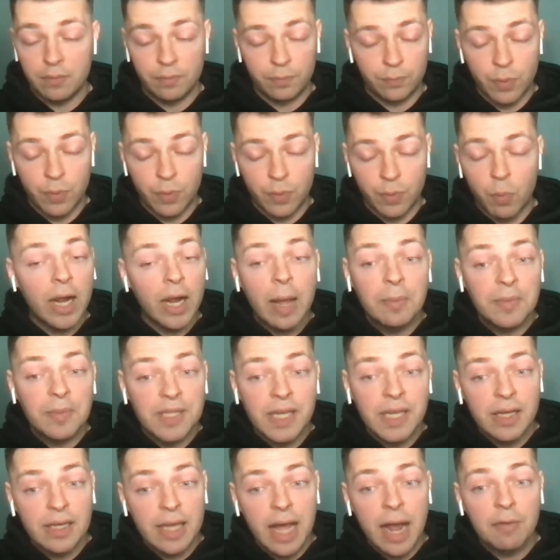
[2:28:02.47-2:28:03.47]
from what I'm
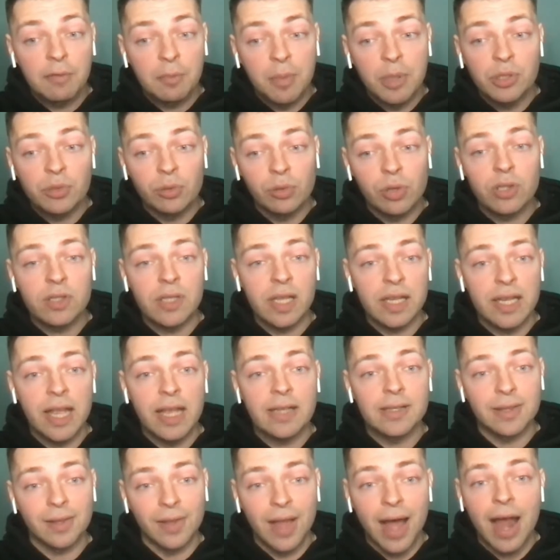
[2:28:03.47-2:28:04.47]
seeing, Donovan Mitchell looks like he
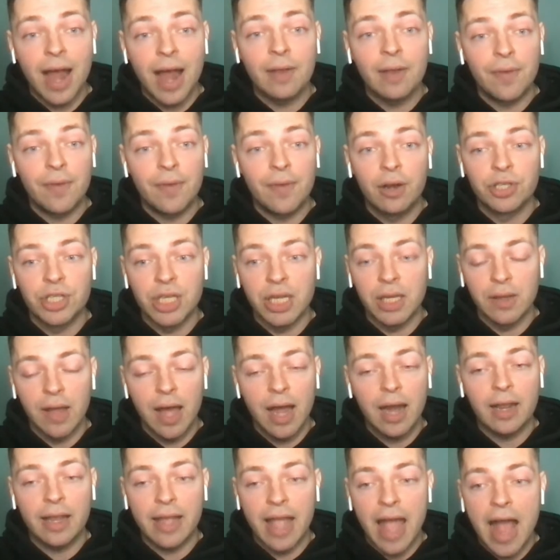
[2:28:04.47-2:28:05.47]
has a lot of energy,
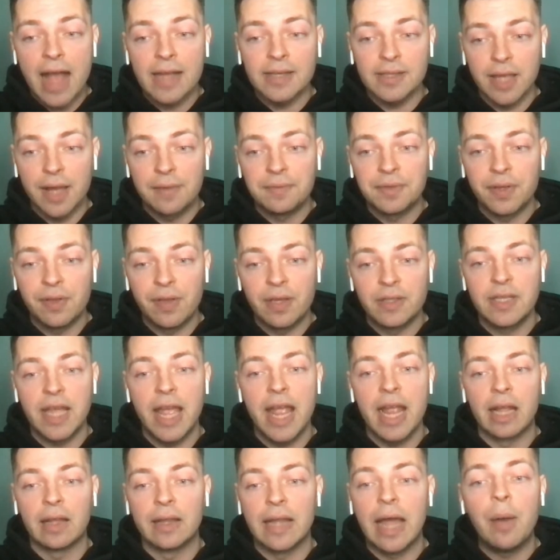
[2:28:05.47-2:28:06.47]
a lot of gas left in the
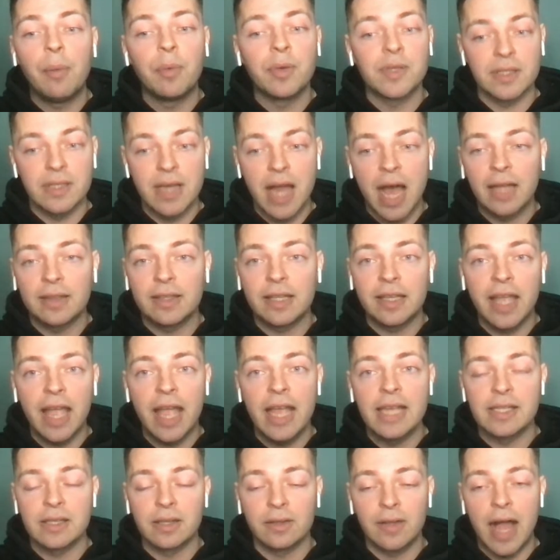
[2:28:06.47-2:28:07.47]
tank, and that was not the
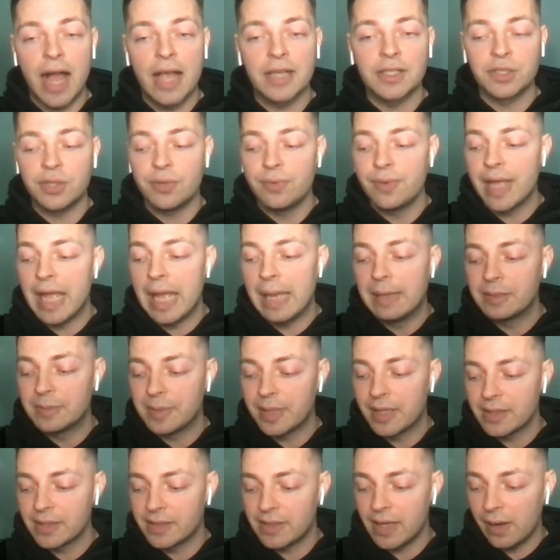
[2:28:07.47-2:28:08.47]
case the last 2 games
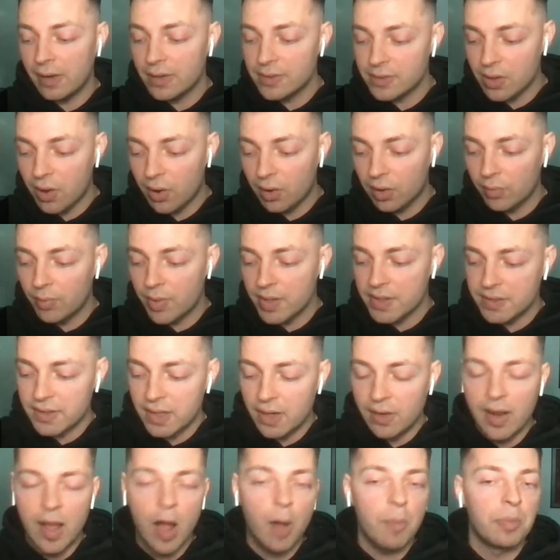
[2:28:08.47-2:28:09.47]
because Darius Garland wasn't
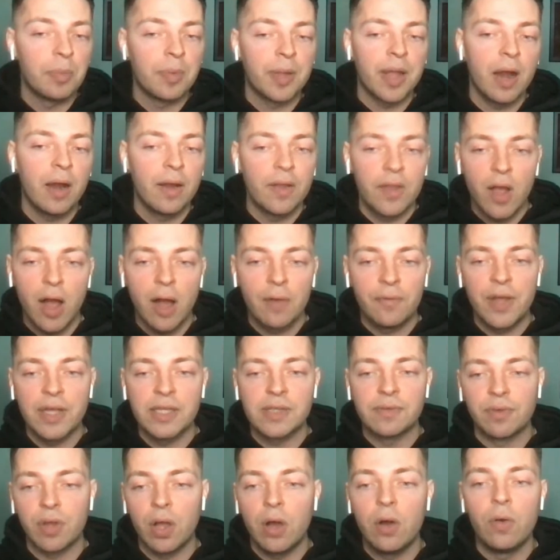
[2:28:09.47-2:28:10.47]
there to help him carry the
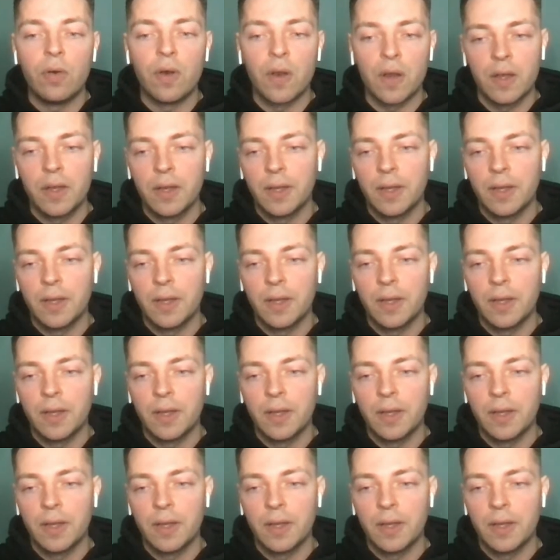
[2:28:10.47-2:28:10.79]
offensive load.